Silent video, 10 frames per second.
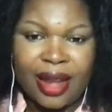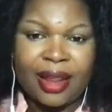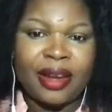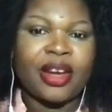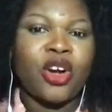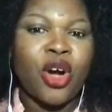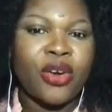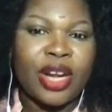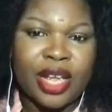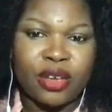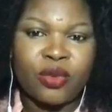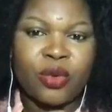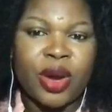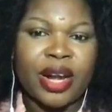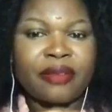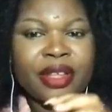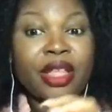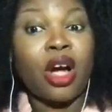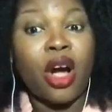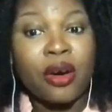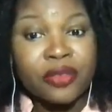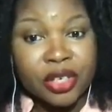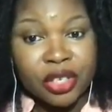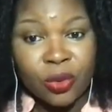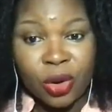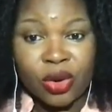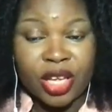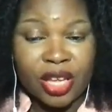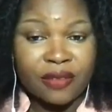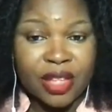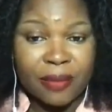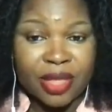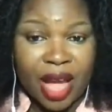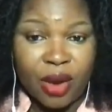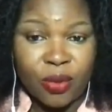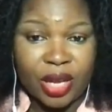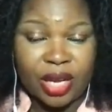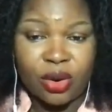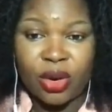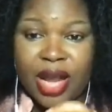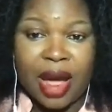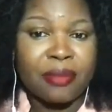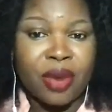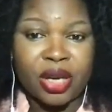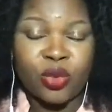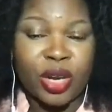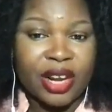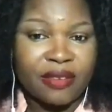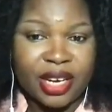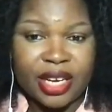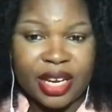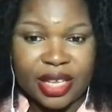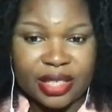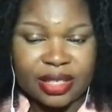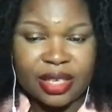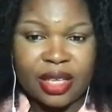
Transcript: Let it correlate with whatever the offer you want to give them that week or that month, whatever it is.